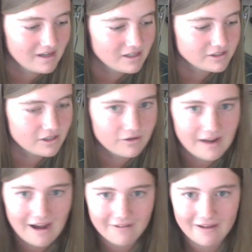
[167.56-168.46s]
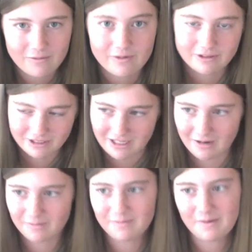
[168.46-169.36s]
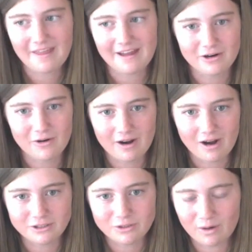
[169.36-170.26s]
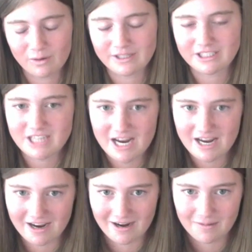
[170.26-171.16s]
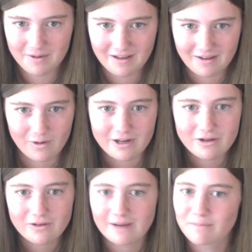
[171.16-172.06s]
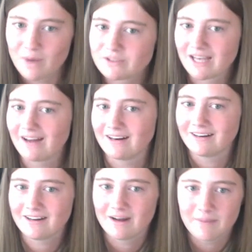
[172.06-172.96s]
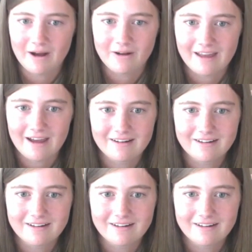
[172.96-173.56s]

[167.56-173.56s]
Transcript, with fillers: So now that we were just talking that you're going on tour with Jacob, what are you like most excited about that?